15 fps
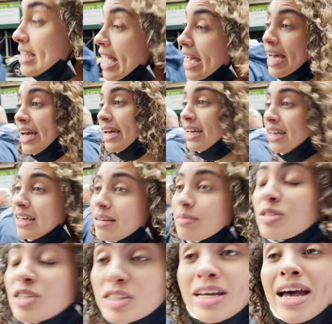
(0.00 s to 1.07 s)
I am
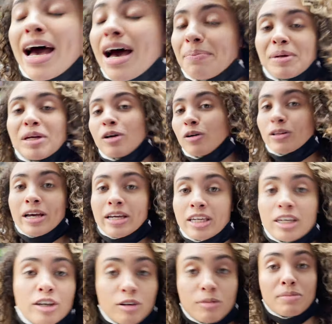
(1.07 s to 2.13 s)
just a happy-go-lucky
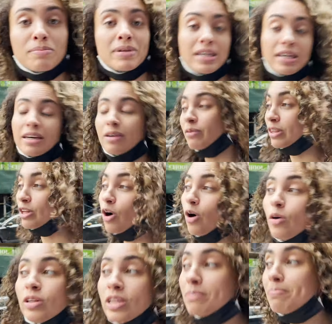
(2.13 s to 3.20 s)
human being with
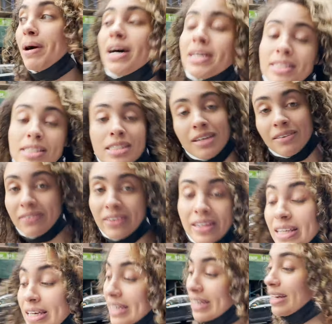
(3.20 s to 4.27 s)
only
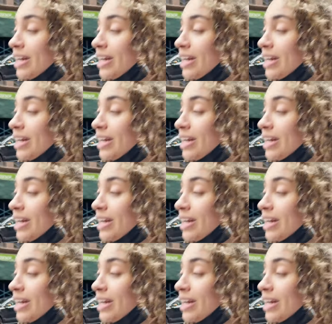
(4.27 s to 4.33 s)
positivity